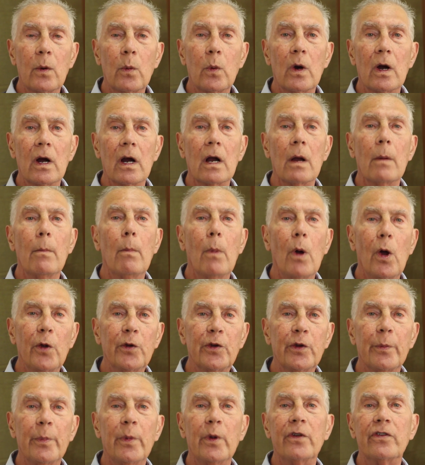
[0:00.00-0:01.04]
work,
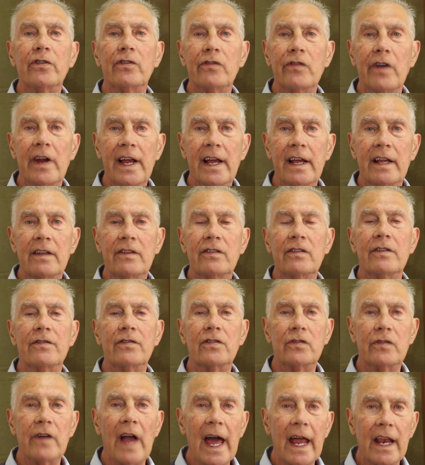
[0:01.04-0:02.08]
multiple strands of
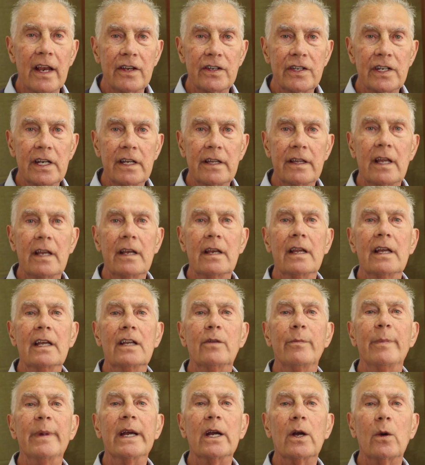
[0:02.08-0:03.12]
strategy that need
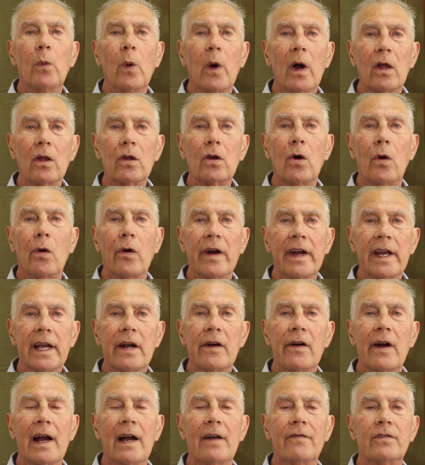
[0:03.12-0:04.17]
to be well
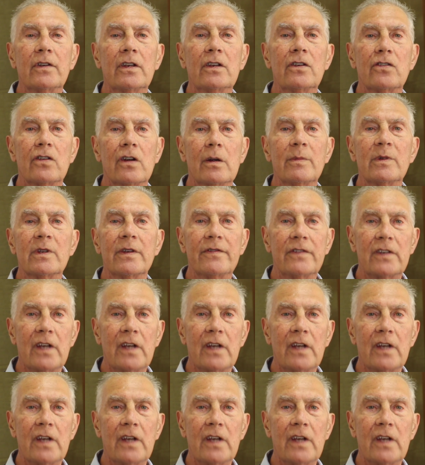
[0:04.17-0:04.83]
choreographed in terms of